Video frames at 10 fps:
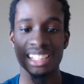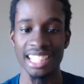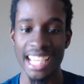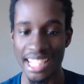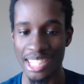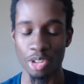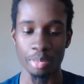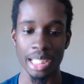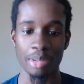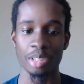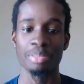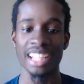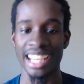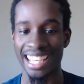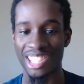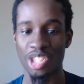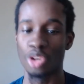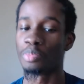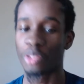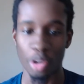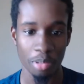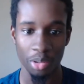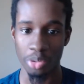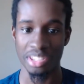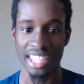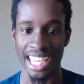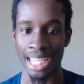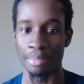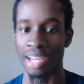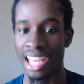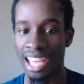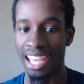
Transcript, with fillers: Yes, you will be able to play a Super Robot Wars game